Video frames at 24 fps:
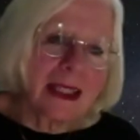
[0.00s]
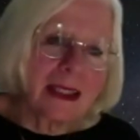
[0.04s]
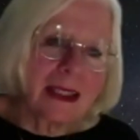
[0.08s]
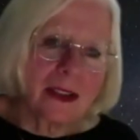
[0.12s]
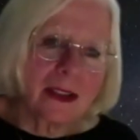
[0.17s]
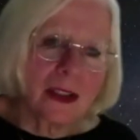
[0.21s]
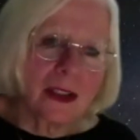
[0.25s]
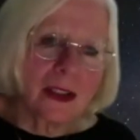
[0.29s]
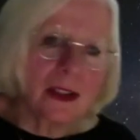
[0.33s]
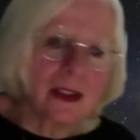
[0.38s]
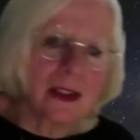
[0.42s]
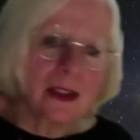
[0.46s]

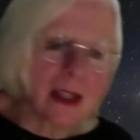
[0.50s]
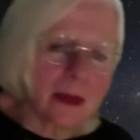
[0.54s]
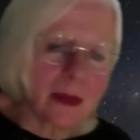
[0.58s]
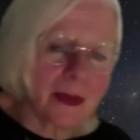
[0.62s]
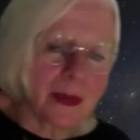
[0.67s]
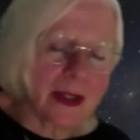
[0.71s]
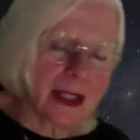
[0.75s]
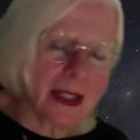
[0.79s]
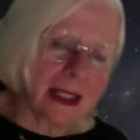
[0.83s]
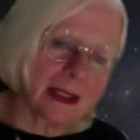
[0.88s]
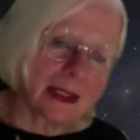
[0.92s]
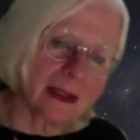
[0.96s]
two
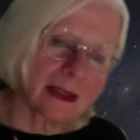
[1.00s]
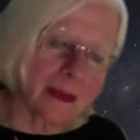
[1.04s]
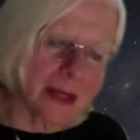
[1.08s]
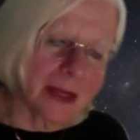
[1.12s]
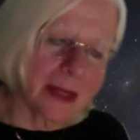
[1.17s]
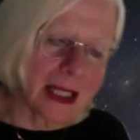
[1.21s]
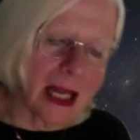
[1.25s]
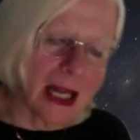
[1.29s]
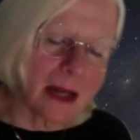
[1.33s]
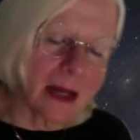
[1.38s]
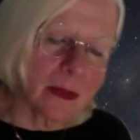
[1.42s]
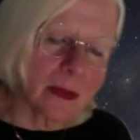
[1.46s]
separate things. I
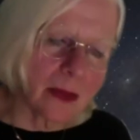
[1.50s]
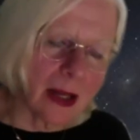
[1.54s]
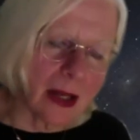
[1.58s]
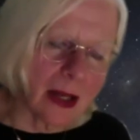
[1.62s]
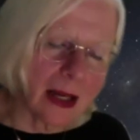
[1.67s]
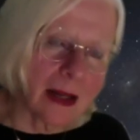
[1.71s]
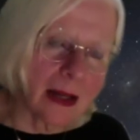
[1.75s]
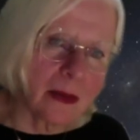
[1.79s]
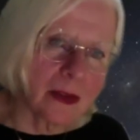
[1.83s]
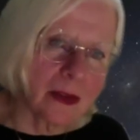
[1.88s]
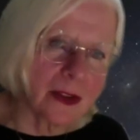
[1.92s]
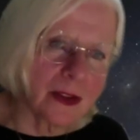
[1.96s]
mean,
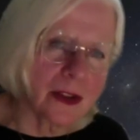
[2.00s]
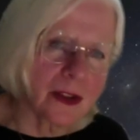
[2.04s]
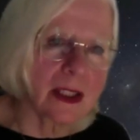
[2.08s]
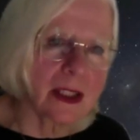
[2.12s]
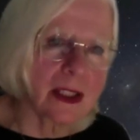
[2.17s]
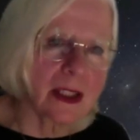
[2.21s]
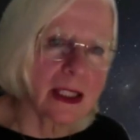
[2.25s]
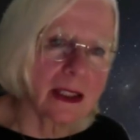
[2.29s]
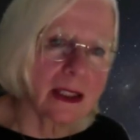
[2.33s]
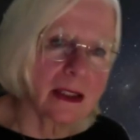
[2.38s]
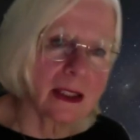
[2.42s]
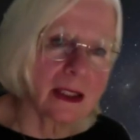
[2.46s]
I was
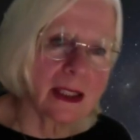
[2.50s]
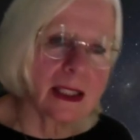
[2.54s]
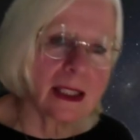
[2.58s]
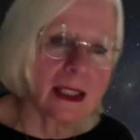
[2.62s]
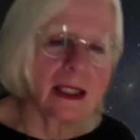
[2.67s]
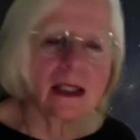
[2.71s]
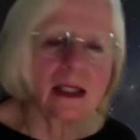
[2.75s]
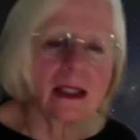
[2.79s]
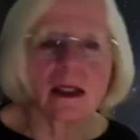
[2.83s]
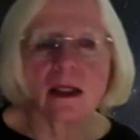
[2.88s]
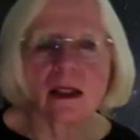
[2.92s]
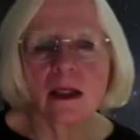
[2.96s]
doing
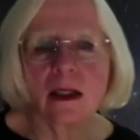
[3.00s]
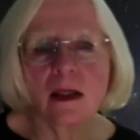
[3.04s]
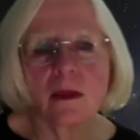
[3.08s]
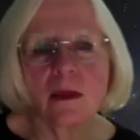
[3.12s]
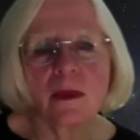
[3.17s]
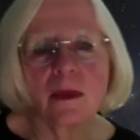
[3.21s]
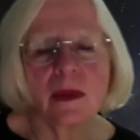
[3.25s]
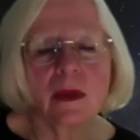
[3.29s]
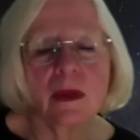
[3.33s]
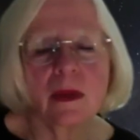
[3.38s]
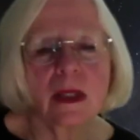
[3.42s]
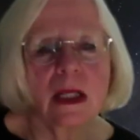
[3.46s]
the
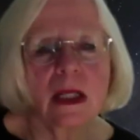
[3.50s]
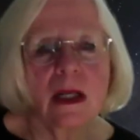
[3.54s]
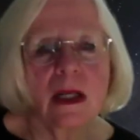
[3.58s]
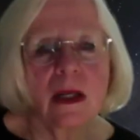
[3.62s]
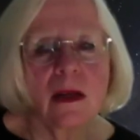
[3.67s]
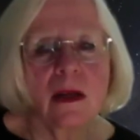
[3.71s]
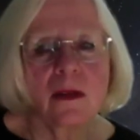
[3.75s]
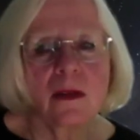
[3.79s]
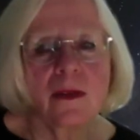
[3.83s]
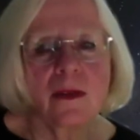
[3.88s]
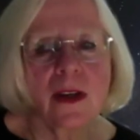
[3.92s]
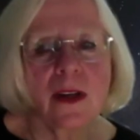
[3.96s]

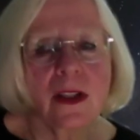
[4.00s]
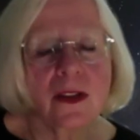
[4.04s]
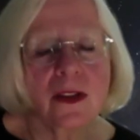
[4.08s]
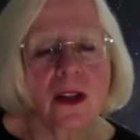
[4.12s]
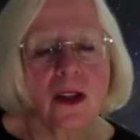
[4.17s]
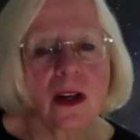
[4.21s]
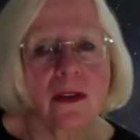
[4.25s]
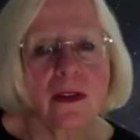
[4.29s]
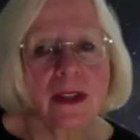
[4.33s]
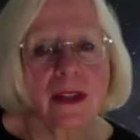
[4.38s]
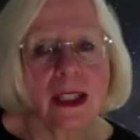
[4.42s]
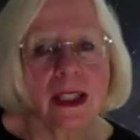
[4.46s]

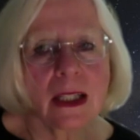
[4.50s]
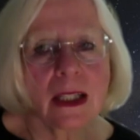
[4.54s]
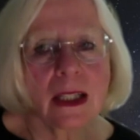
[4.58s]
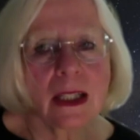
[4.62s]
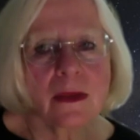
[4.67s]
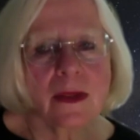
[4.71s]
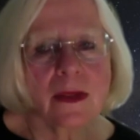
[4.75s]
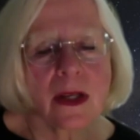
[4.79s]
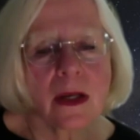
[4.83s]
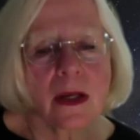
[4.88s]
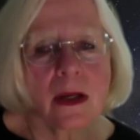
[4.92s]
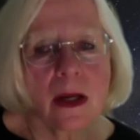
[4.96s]
photographing
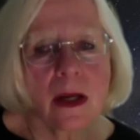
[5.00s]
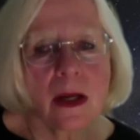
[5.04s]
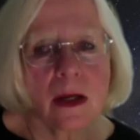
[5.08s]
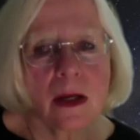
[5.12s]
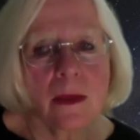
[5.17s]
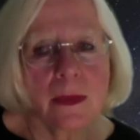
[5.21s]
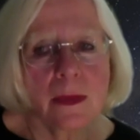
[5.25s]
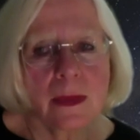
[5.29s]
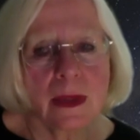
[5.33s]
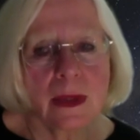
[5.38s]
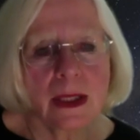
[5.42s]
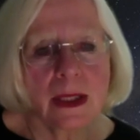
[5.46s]

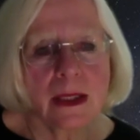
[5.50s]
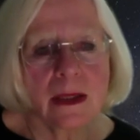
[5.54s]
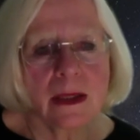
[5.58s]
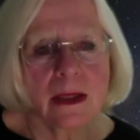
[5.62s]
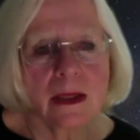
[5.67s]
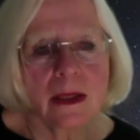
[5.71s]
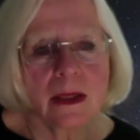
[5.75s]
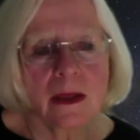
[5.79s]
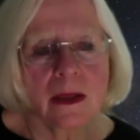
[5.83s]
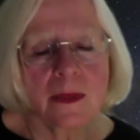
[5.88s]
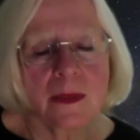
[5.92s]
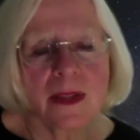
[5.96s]

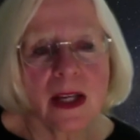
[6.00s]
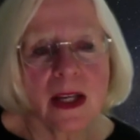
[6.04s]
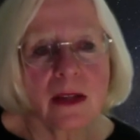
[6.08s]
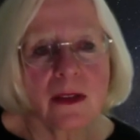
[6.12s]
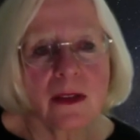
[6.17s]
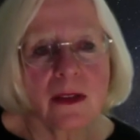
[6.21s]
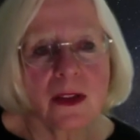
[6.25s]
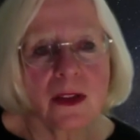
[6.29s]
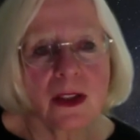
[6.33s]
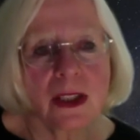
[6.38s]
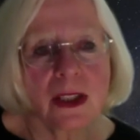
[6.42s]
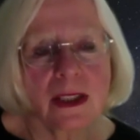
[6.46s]
in
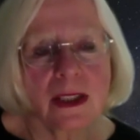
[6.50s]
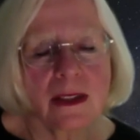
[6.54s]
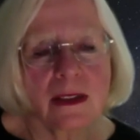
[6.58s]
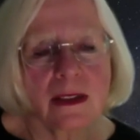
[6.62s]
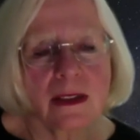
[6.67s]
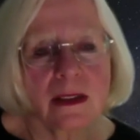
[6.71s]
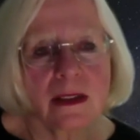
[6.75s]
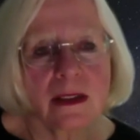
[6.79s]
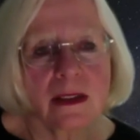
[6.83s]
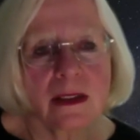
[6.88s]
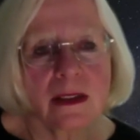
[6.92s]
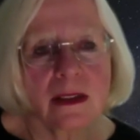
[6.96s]
observatories
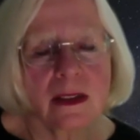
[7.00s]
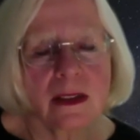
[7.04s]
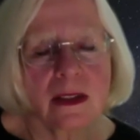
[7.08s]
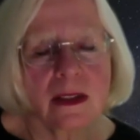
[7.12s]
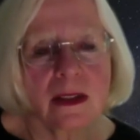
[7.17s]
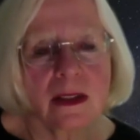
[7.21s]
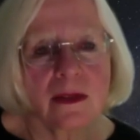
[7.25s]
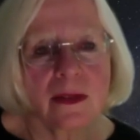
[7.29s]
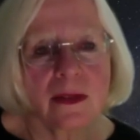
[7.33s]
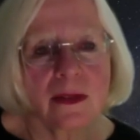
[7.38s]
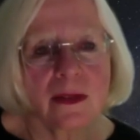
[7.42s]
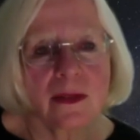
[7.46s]
and, you
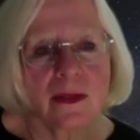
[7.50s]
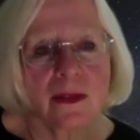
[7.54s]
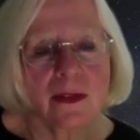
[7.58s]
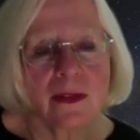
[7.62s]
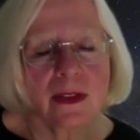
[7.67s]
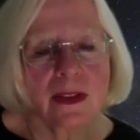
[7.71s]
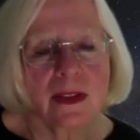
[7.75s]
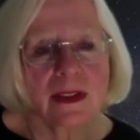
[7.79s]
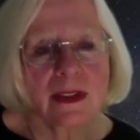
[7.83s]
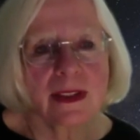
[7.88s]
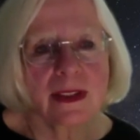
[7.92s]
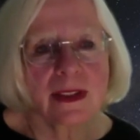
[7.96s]
know,
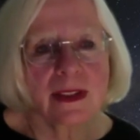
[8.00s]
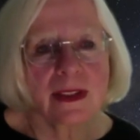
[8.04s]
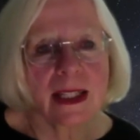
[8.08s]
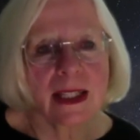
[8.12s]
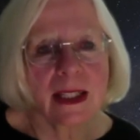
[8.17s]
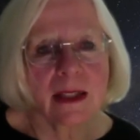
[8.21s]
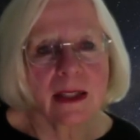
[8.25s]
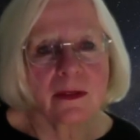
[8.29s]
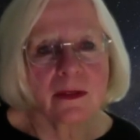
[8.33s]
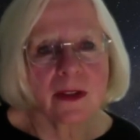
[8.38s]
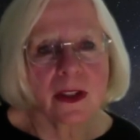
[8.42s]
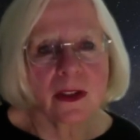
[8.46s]

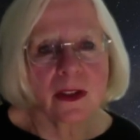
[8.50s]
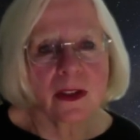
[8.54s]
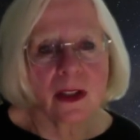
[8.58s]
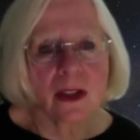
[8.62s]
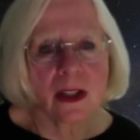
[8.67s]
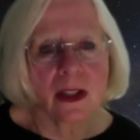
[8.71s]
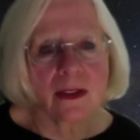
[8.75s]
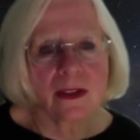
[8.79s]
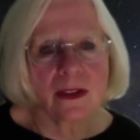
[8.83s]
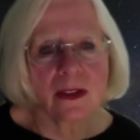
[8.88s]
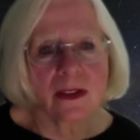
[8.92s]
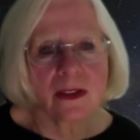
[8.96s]
taking
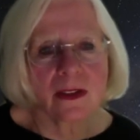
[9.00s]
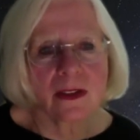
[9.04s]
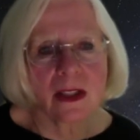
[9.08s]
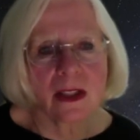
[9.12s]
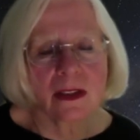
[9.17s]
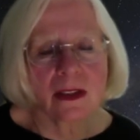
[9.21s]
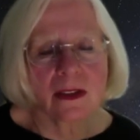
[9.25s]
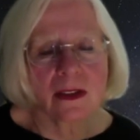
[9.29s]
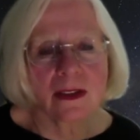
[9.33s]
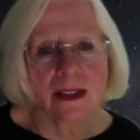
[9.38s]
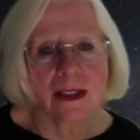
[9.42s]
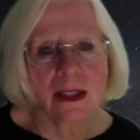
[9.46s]
photographs of
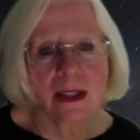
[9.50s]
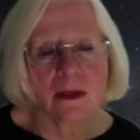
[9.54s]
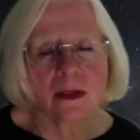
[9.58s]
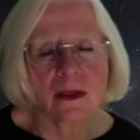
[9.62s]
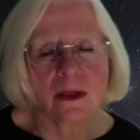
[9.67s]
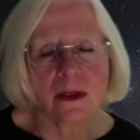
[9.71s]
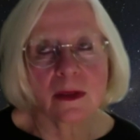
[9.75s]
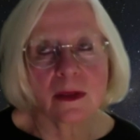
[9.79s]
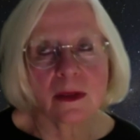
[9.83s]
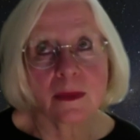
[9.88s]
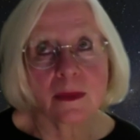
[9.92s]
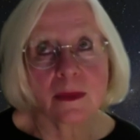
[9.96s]
stars because that
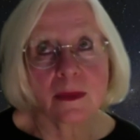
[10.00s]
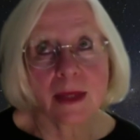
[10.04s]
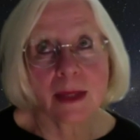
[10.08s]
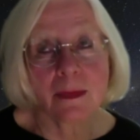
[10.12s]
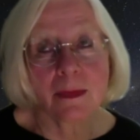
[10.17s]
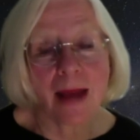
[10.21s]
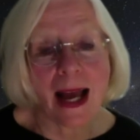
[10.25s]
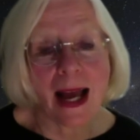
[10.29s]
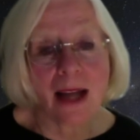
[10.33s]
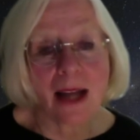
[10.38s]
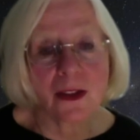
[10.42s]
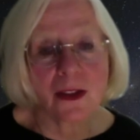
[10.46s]
was my
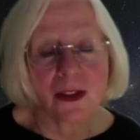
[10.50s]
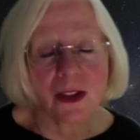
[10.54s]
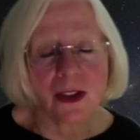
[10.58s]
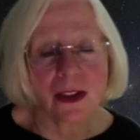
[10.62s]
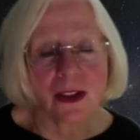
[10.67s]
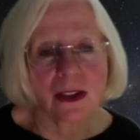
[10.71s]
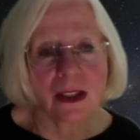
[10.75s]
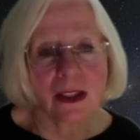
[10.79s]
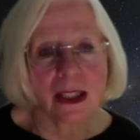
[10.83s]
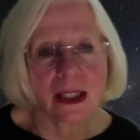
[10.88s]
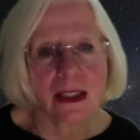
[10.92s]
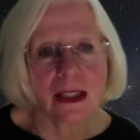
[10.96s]

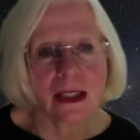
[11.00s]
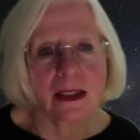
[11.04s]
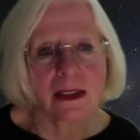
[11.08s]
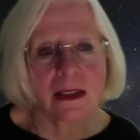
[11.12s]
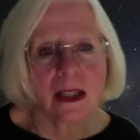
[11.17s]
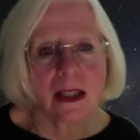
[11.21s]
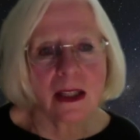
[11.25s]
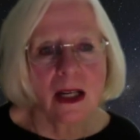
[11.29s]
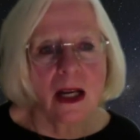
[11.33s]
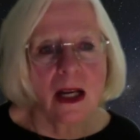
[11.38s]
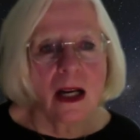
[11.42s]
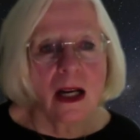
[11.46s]
passion. And
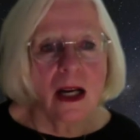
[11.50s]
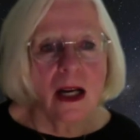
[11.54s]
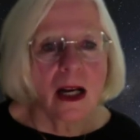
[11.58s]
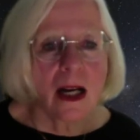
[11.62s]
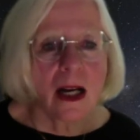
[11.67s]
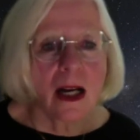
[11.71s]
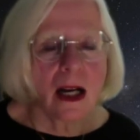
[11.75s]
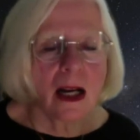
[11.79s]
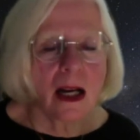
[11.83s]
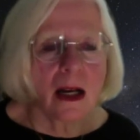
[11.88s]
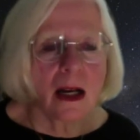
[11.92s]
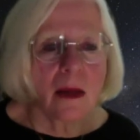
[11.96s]

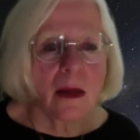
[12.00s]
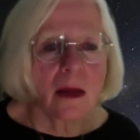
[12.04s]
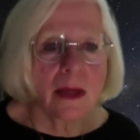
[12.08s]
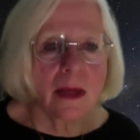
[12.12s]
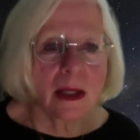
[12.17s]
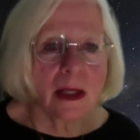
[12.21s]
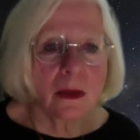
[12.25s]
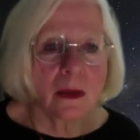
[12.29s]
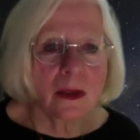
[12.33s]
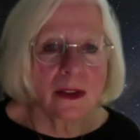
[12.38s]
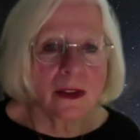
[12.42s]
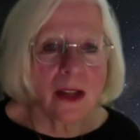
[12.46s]

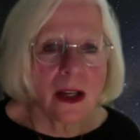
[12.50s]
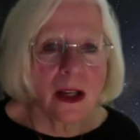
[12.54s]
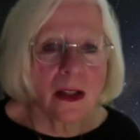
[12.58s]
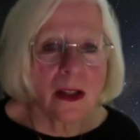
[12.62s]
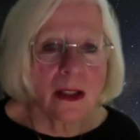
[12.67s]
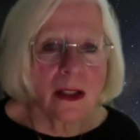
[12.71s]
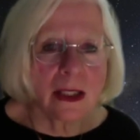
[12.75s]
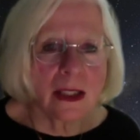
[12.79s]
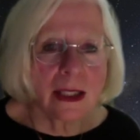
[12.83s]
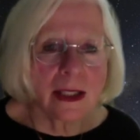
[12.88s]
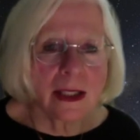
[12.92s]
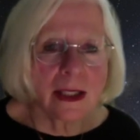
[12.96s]
it was
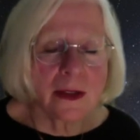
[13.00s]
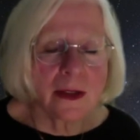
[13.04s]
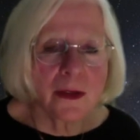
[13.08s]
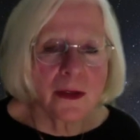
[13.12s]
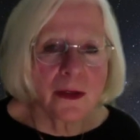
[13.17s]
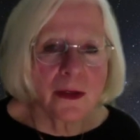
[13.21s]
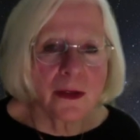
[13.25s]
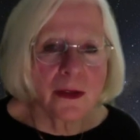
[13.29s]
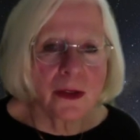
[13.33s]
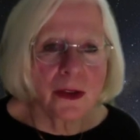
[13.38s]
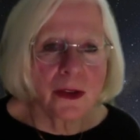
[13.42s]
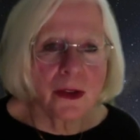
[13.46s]
only
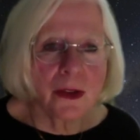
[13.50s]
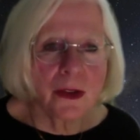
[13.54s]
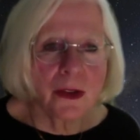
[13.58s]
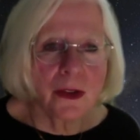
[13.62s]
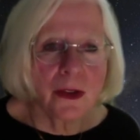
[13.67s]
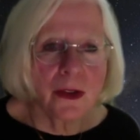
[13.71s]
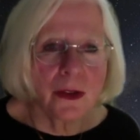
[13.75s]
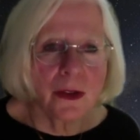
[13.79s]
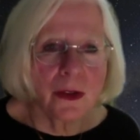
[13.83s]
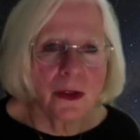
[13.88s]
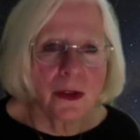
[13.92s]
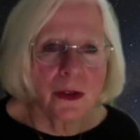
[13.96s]
through